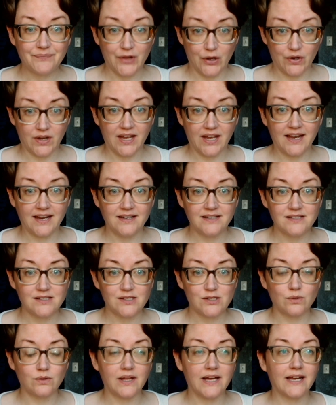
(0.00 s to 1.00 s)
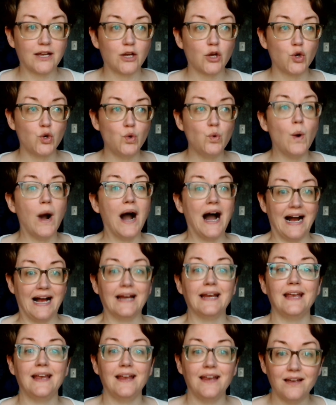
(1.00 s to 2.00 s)
Okay? So, like, who I
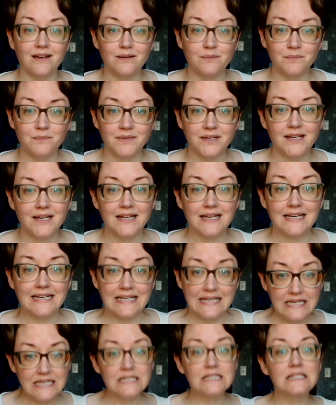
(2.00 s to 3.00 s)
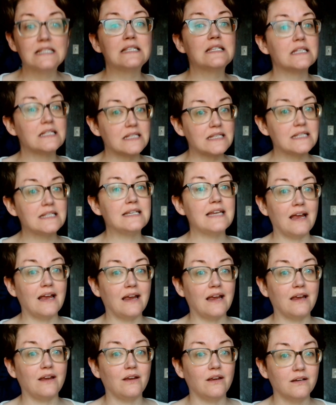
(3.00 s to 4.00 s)
am needs to
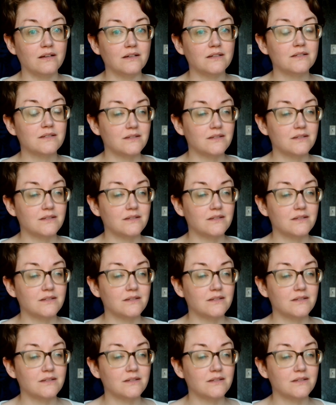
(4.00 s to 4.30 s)
stay